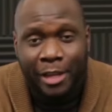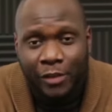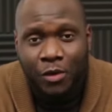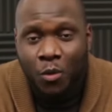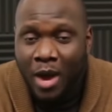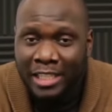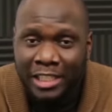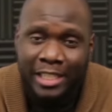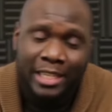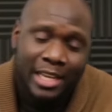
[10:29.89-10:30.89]
Thank you for
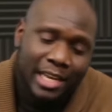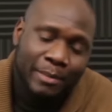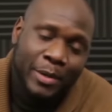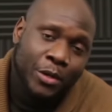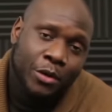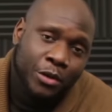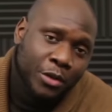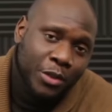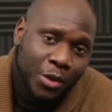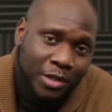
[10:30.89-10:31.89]
watching. Let me know
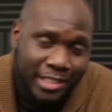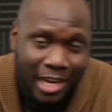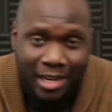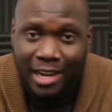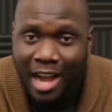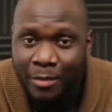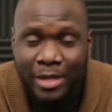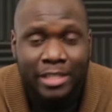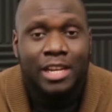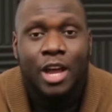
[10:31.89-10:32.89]
your thoughts down in the
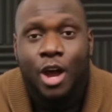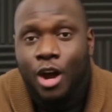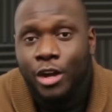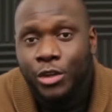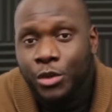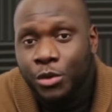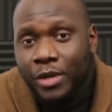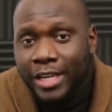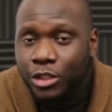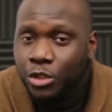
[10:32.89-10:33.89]
comments. Are
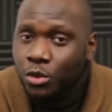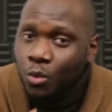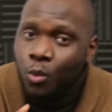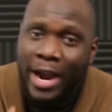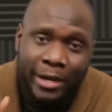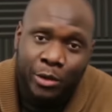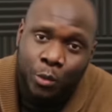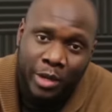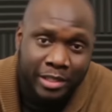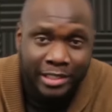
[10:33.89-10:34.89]
you into wider
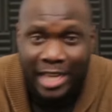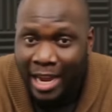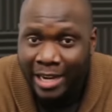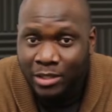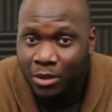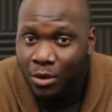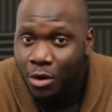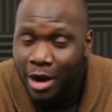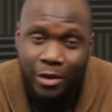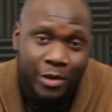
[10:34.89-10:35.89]
width ties,
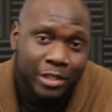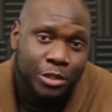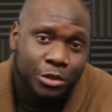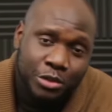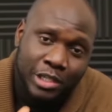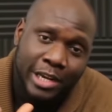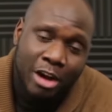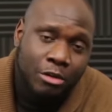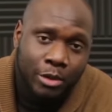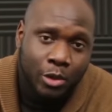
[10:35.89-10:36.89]
or are you into
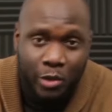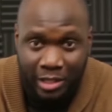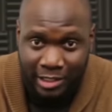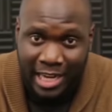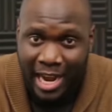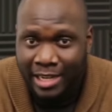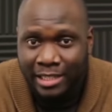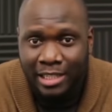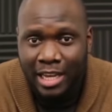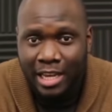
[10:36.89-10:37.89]
narrower width
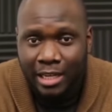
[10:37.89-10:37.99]
ties?